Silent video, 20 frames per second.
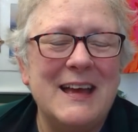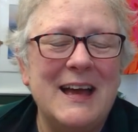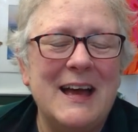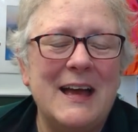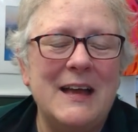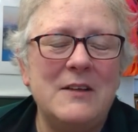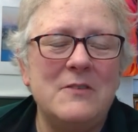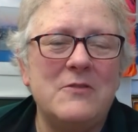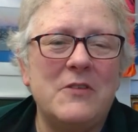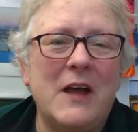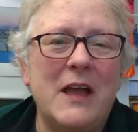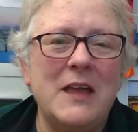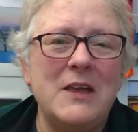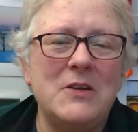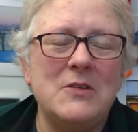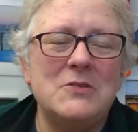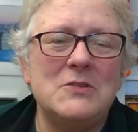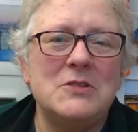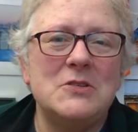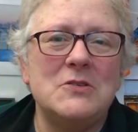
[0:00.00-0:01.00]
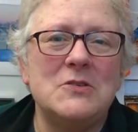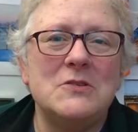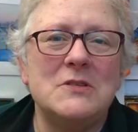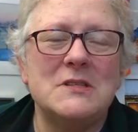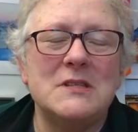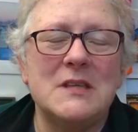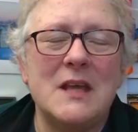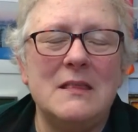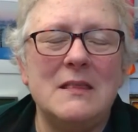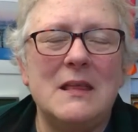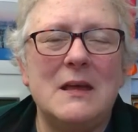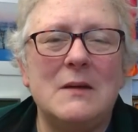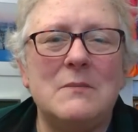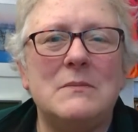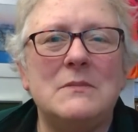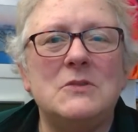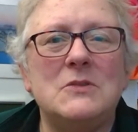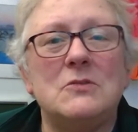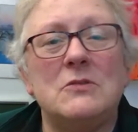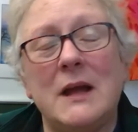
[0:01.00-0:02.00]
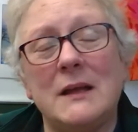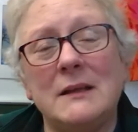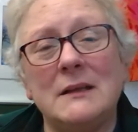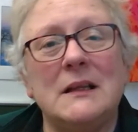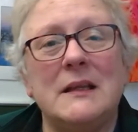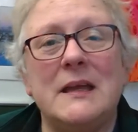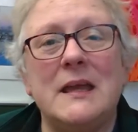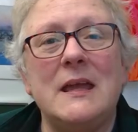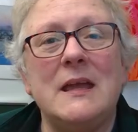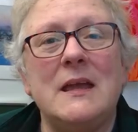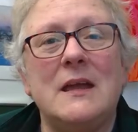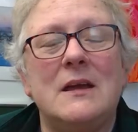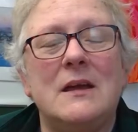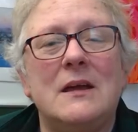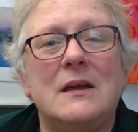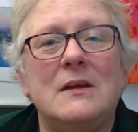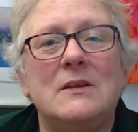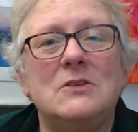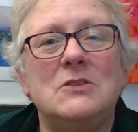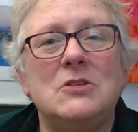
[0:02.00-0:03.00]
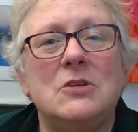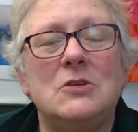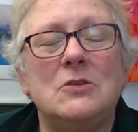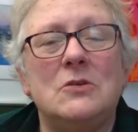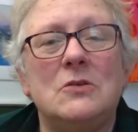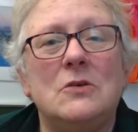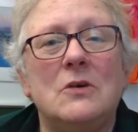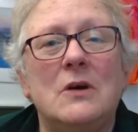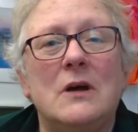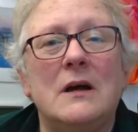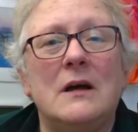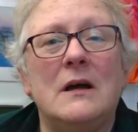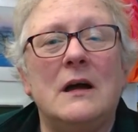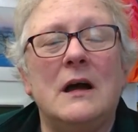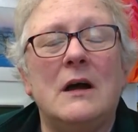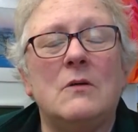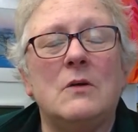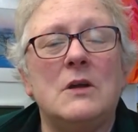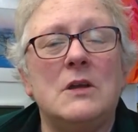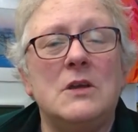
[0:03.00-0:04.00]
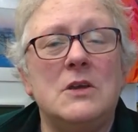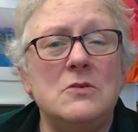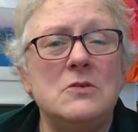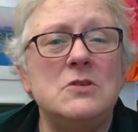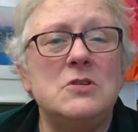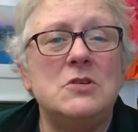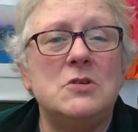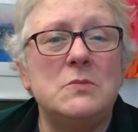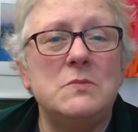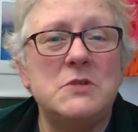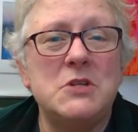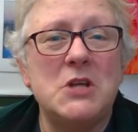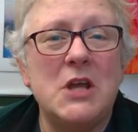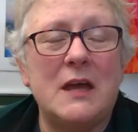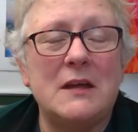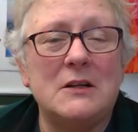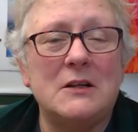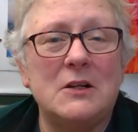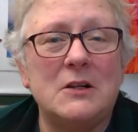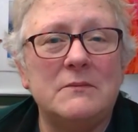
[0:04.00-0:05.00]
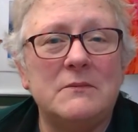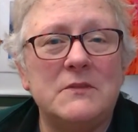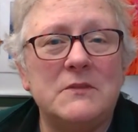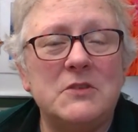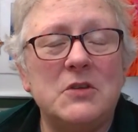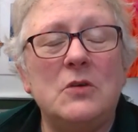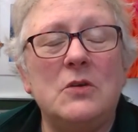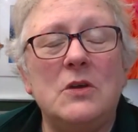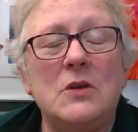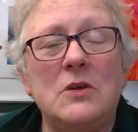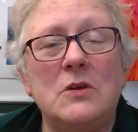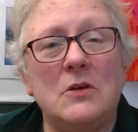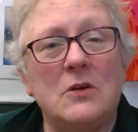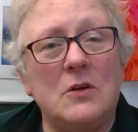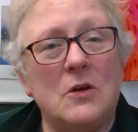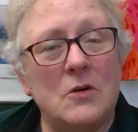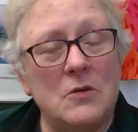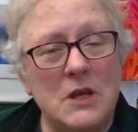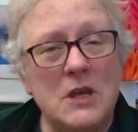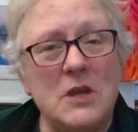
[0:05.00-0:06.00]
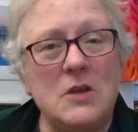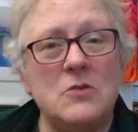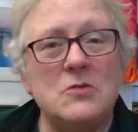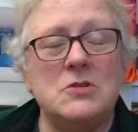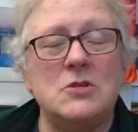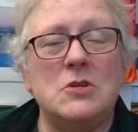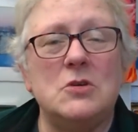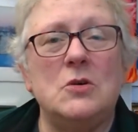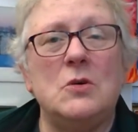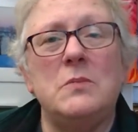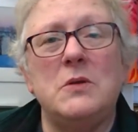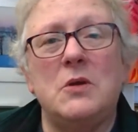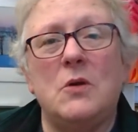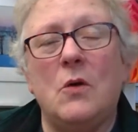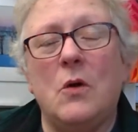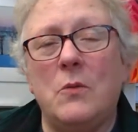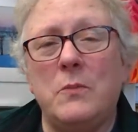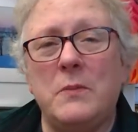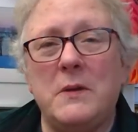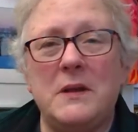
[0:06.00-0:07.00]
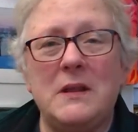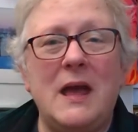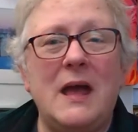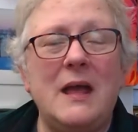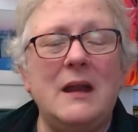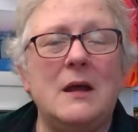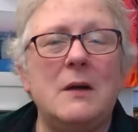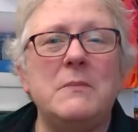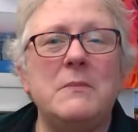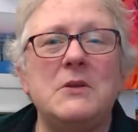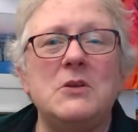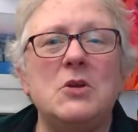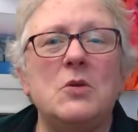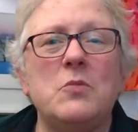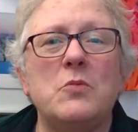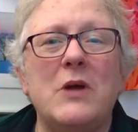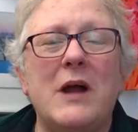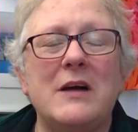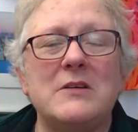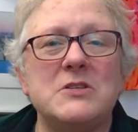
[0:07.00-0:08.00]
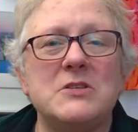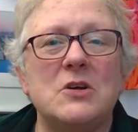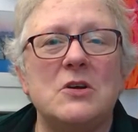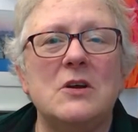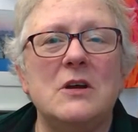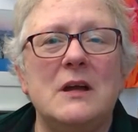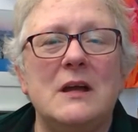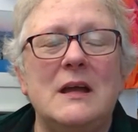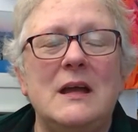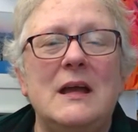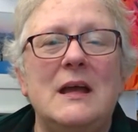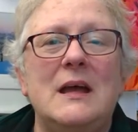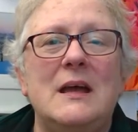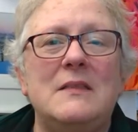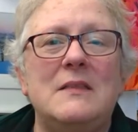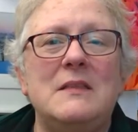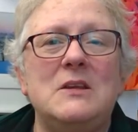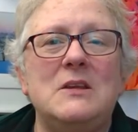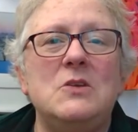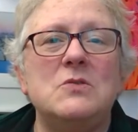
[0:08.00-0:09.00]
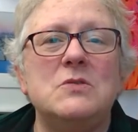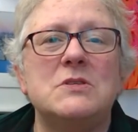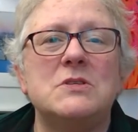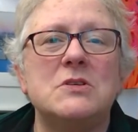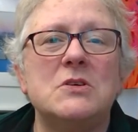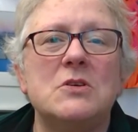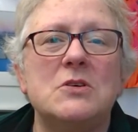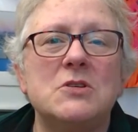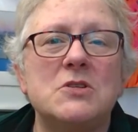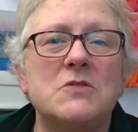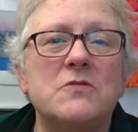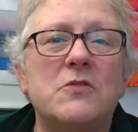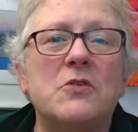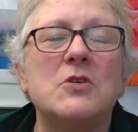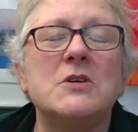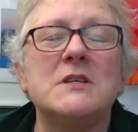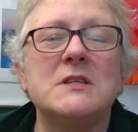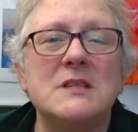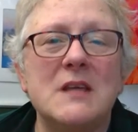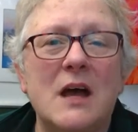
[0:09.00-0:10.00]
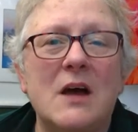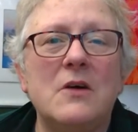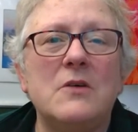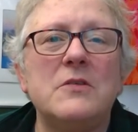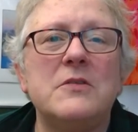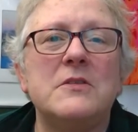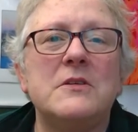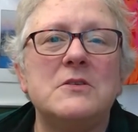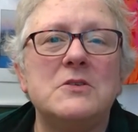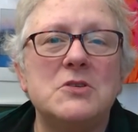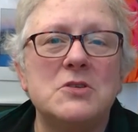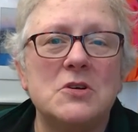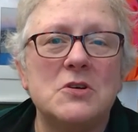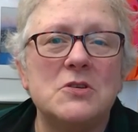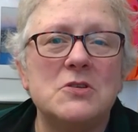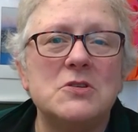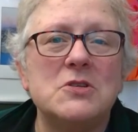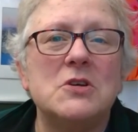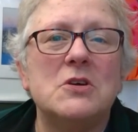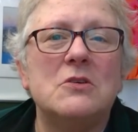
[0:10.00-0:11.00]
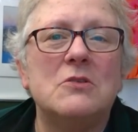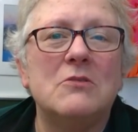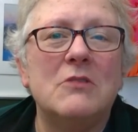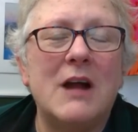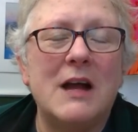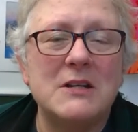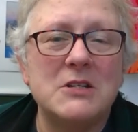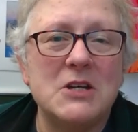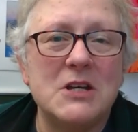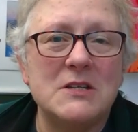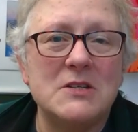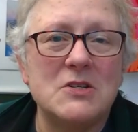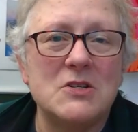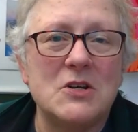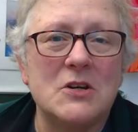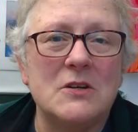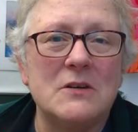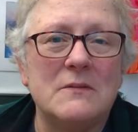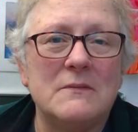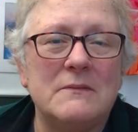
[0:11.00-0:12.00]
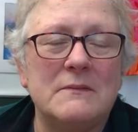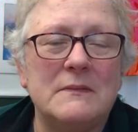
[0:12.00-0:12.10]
I invite you to send them directly to our YouTube channel. So you go to YouTube, you open that up in your browser, and then you search for South Church Rochester.